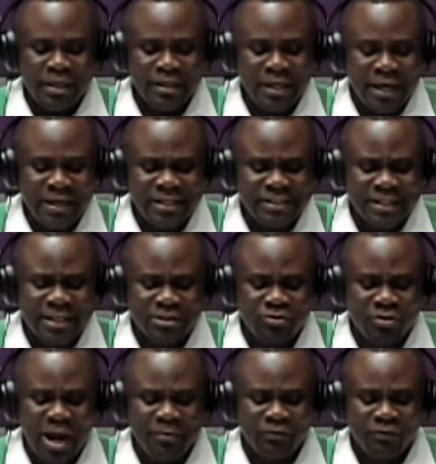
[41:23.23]
The EC
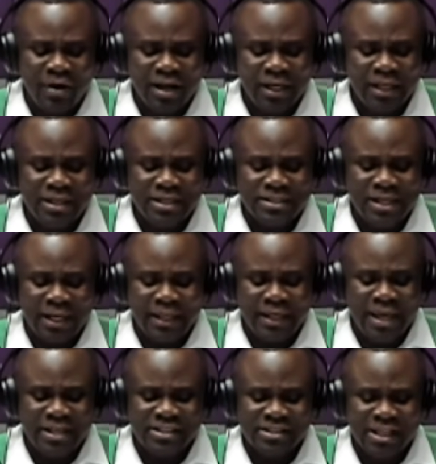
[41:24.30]
described Franklin's
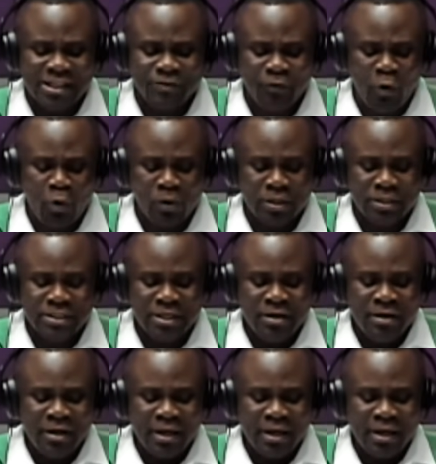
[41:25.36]
allegations as false